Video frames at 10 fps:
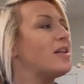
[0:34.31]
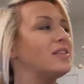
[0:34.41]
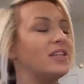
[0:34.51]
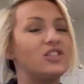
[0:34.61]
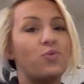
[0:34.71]

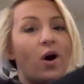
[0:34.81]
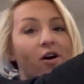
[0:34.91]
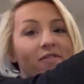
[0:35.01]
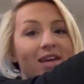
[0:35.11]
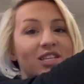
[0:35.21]
the
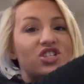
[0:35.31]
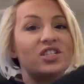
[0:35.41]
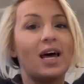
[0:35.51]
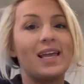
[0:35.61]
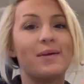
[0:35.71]
12 inch
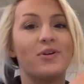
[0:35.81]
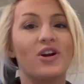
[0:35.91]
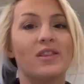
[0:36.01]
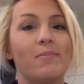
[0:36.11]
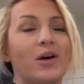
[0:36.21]
diameter
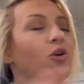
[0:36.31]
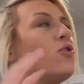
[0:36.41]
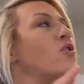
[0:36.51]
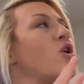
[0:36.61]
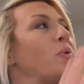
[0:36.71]
in the
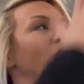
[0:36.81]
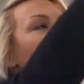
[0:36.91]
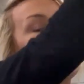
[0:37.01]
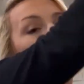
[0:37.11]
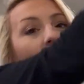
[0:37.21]
middle with a
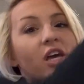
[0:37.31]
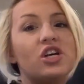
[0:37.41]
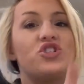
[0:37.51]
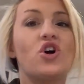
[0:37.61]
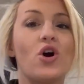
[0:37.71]
20
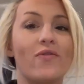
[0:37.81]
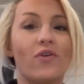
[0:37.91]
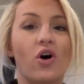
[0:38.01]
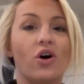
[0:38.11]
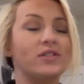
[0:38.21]
inch
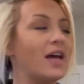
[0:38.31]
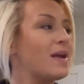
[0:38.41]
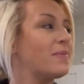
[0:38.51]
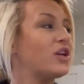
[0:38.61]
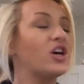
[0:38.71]
overall
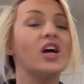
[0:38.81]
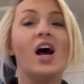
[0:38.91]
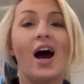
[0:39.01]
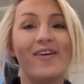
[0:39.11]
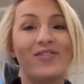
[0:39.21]
diameter
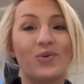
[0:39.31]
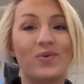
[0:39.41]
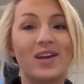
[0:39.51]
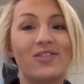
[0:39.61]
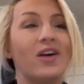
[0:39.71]
of the
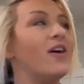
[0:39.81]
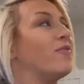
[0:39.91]
wreath